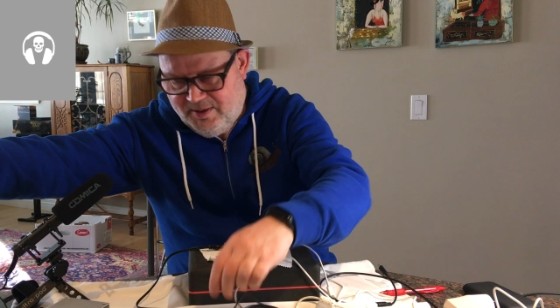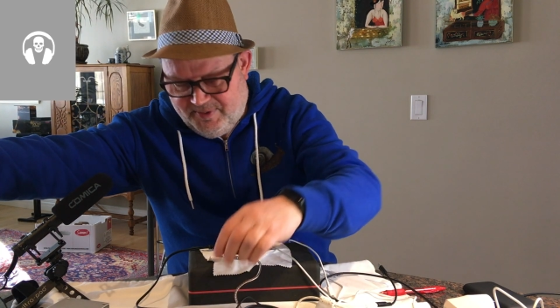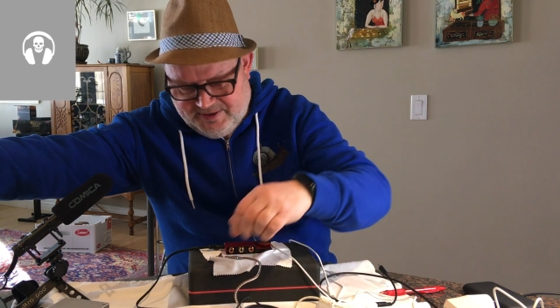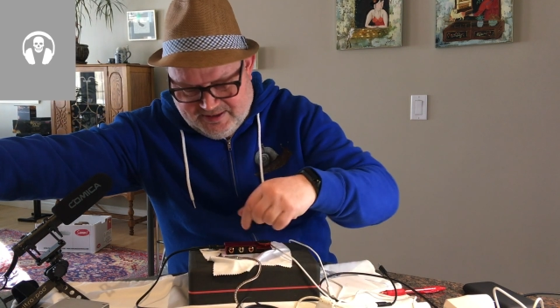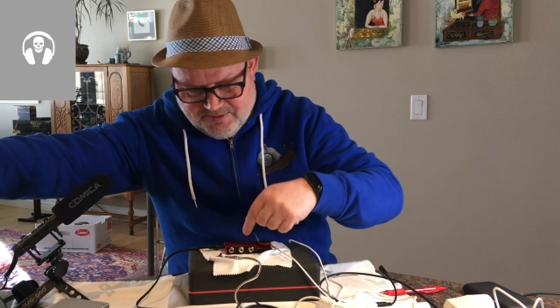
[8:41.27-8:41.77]

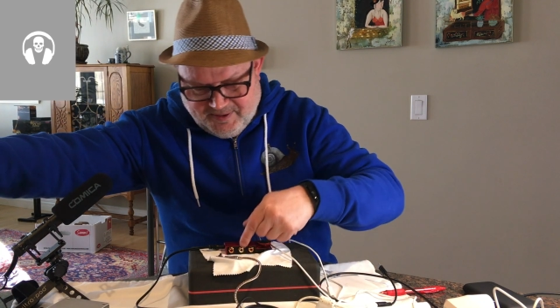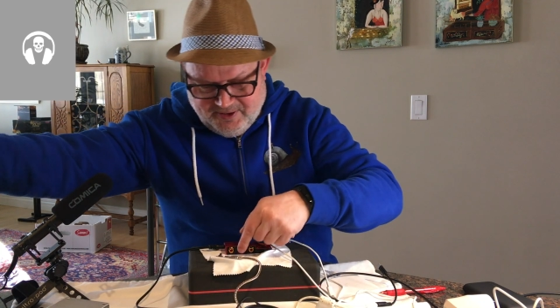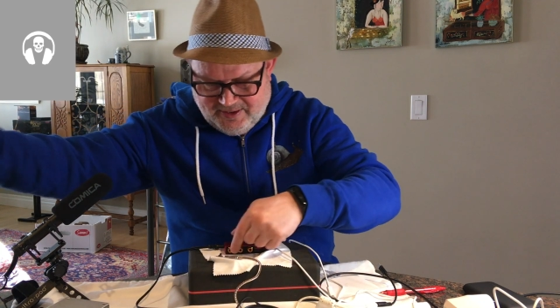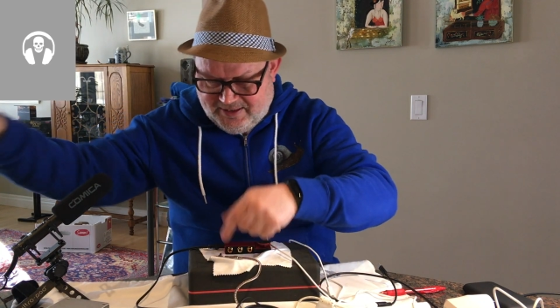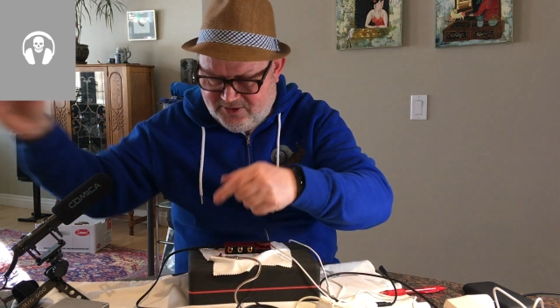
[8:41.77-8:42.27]
But that's why
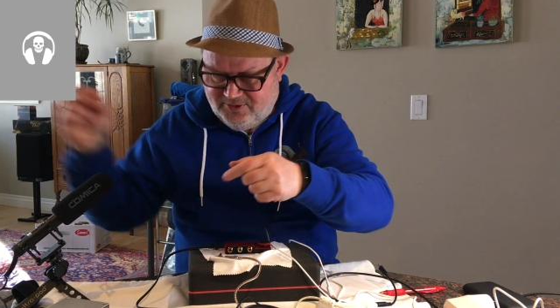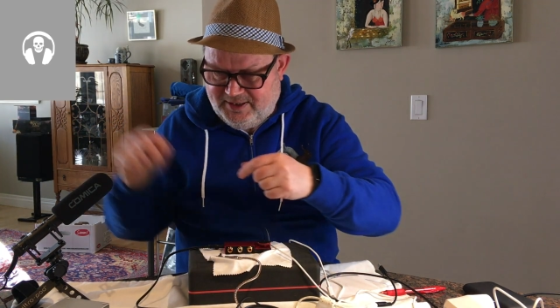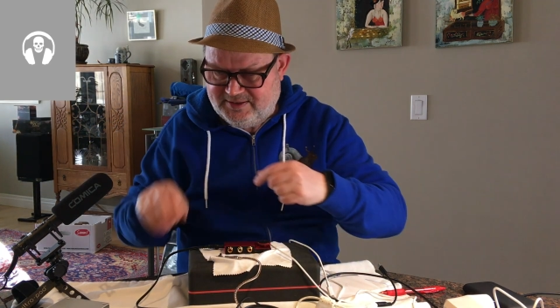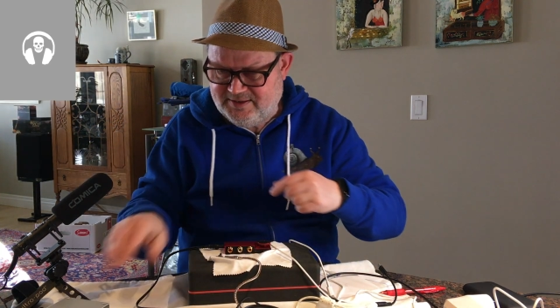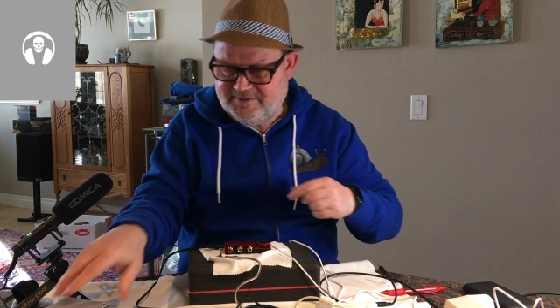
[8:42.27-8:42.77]
you can
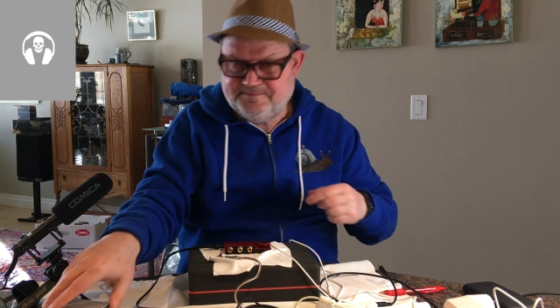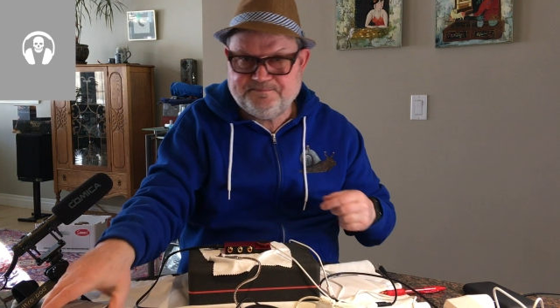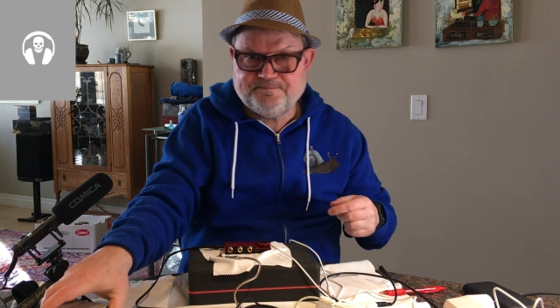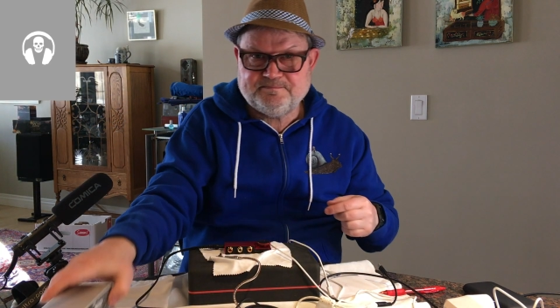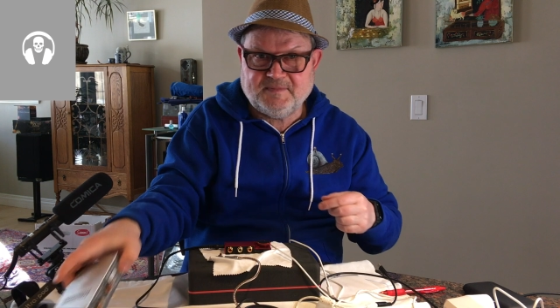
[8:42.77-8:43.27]
connect an
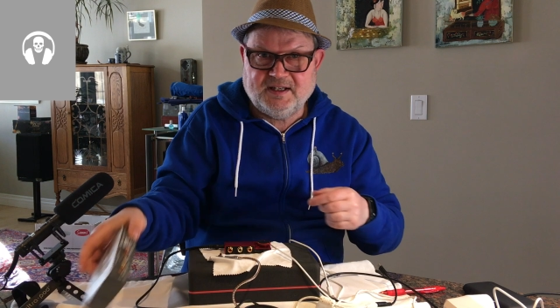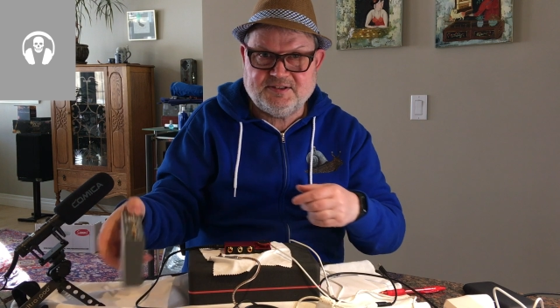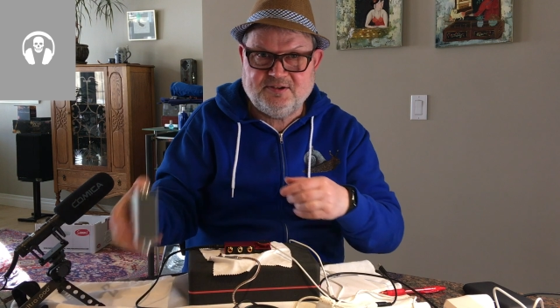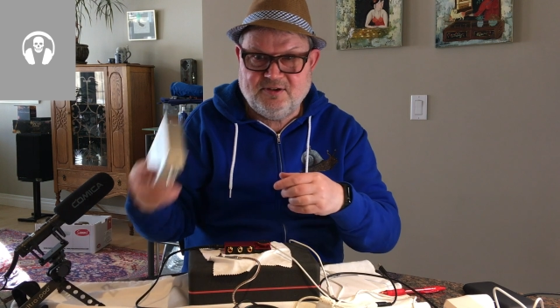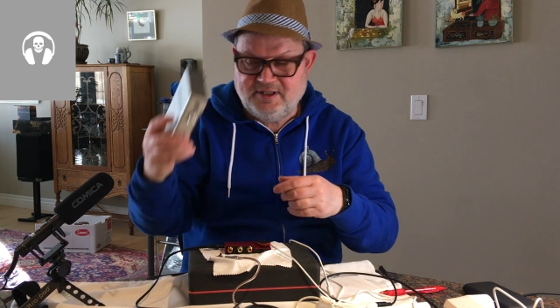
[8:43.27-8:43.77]

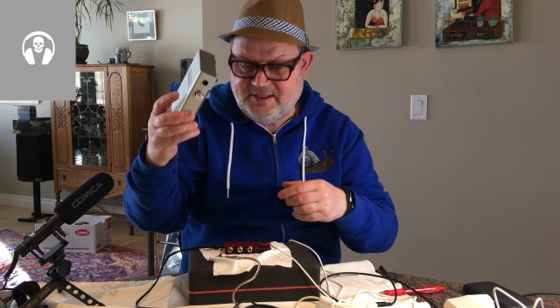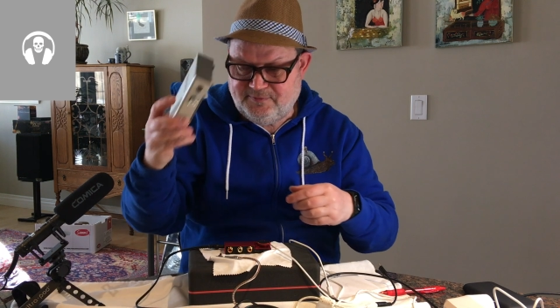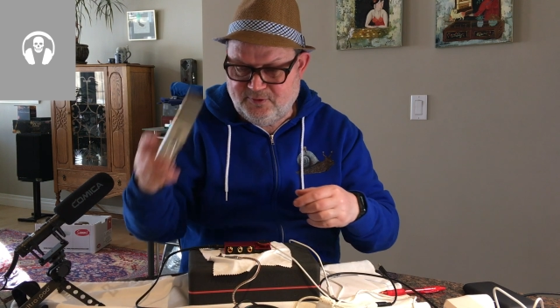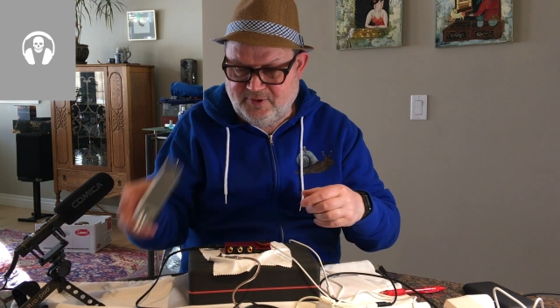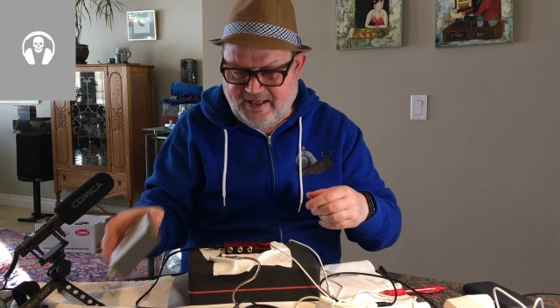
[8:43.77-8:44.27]
external
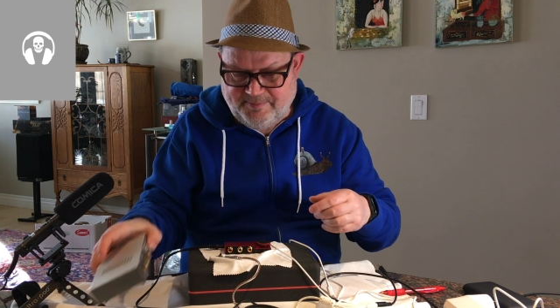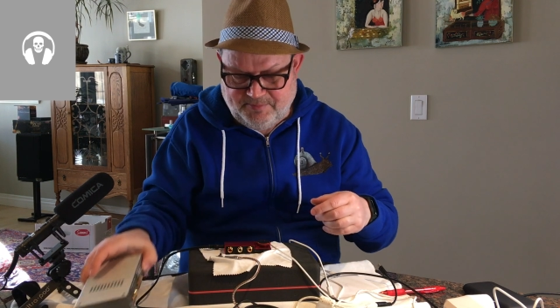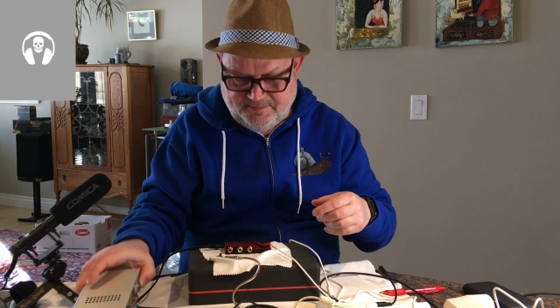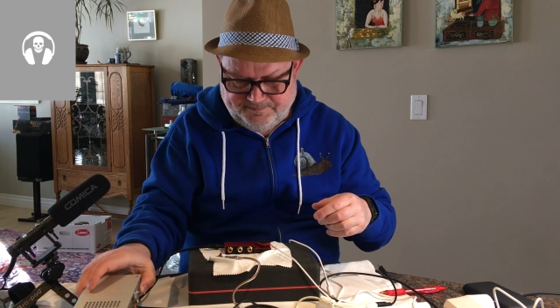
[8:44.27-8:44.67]
headphone app.